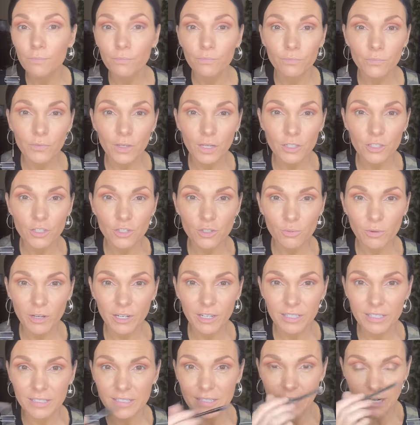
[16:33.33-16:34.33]
I just
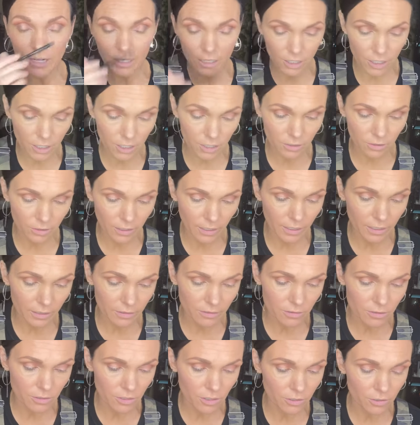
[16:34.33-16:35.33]
want a darker, like
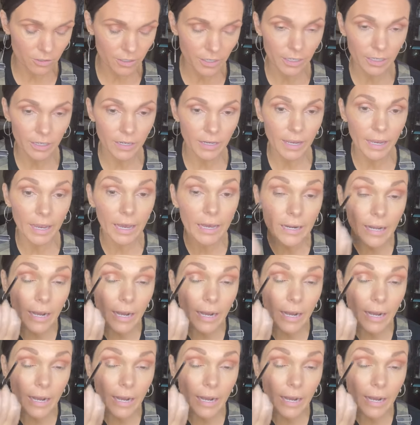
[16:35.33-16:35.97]
to create a cat